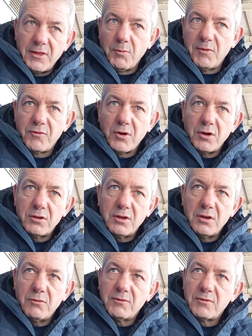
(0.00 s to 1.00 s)
And then we've got
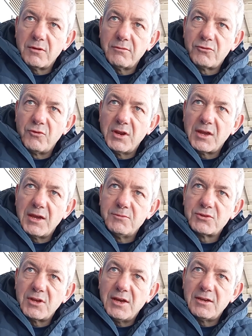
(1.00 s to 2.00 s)
3
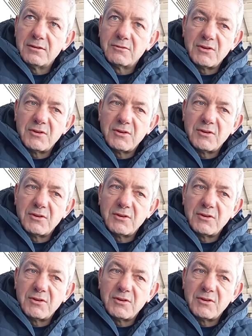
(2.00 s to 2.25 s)
games there,